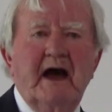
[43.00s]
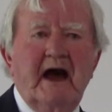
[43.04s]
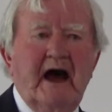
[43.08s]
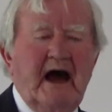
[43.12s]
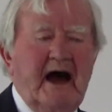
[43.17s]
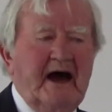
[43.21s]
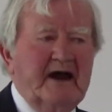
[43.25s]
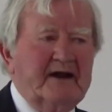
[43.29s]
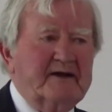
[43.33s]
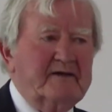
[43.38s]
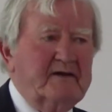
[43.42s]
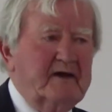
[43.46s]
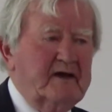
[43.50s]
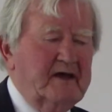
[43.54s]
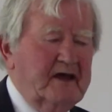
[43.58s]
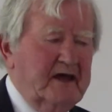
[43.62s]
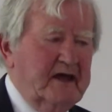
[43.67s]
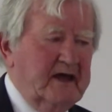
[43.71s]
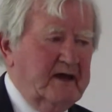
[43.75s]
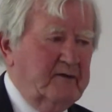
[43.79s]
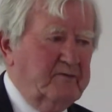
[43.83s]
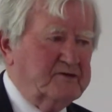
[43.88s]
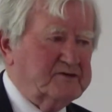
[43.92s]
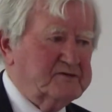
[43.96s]
and
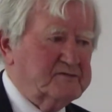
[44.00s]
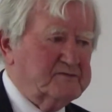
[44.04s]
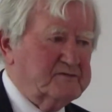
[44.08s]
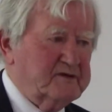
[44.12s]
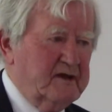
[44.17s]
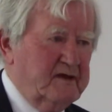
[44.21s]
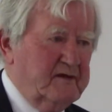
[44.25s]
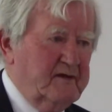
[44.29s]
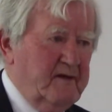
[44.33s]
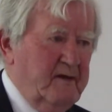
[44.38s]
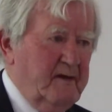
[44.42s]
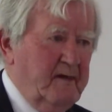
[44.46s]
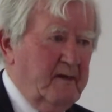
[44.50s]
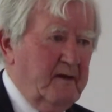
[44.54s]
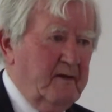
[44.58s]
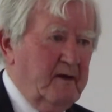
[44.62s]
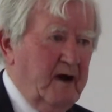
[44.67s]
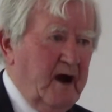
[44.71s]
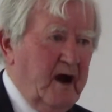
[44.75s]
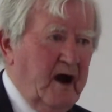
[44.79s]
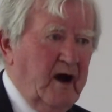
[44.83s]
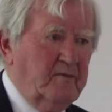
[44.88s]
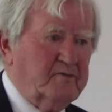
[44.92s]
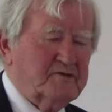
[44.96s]
it was
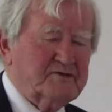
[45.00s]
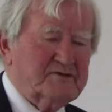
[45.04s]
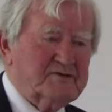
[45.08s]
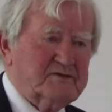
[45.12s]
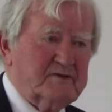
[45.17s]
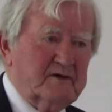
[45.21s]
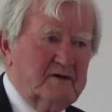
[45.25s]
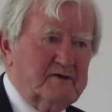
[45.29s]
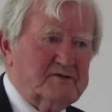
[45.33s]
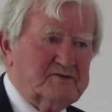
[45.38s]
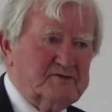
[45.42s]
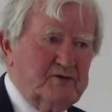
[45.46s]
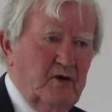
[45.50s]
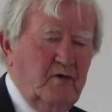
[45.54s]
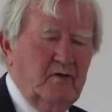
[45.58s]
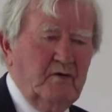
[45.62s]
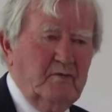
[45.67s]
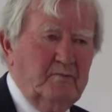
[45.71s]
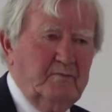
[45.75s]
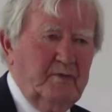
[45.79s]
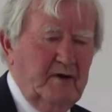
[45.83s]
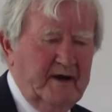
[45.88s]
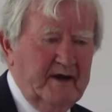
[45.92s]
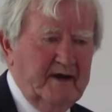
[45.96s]
always sung
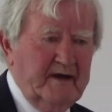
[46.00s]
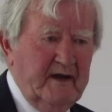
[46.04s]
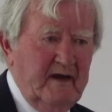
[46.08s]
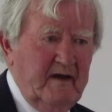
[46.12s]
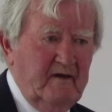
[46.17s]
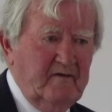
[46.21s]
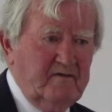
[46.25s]
by